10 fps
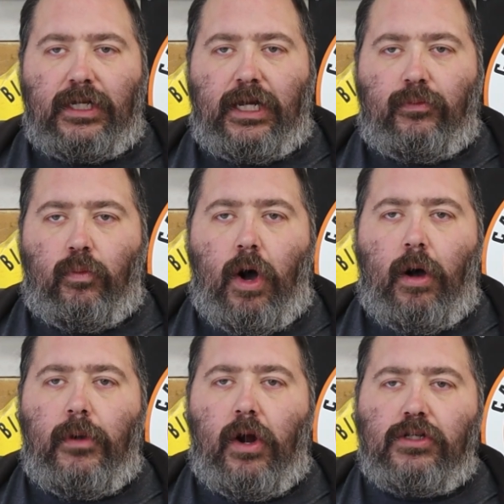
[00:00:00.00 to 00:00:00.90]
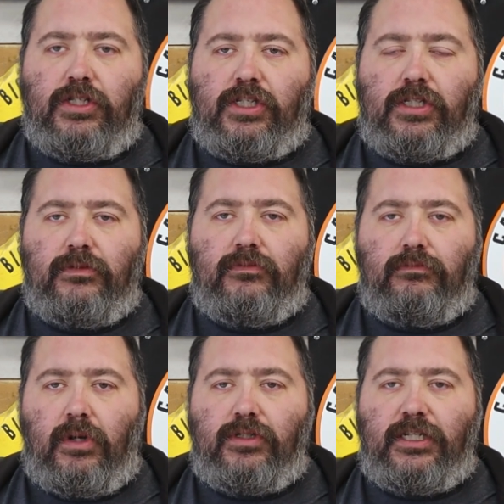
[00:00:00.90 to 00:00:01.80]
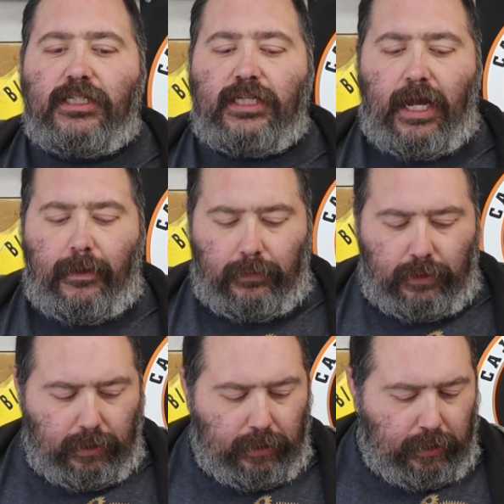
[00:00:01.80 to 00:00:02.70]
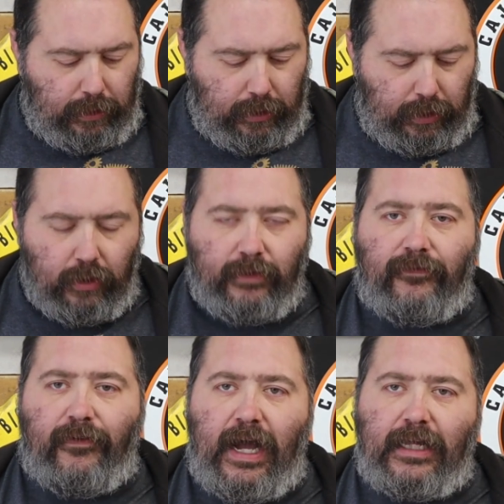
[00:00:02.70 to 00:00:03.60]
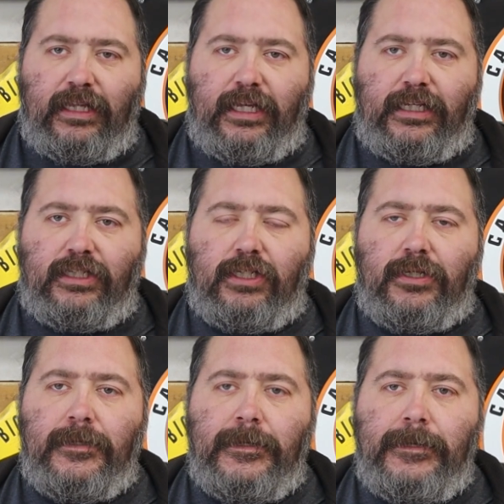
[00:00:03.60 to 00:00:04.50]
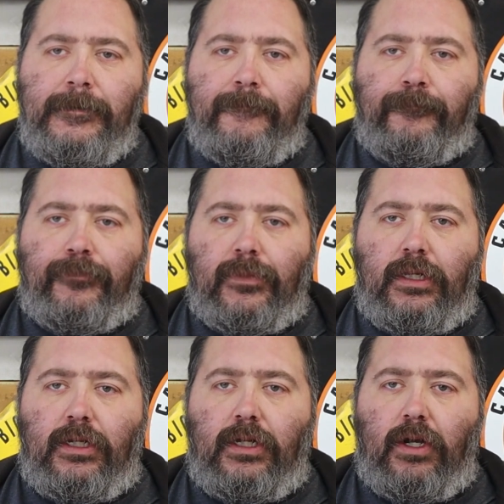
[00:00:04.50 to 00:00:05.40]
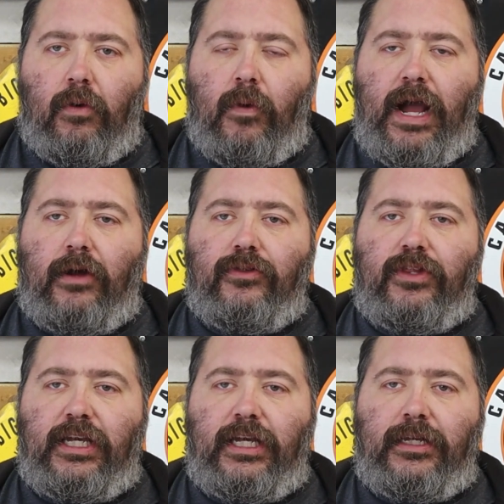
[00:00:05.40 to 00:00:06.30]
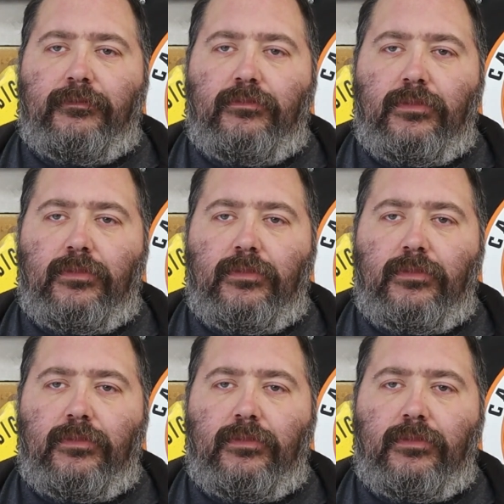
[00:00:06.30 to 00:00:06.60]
In Walmarts, most of the time, you can find these around the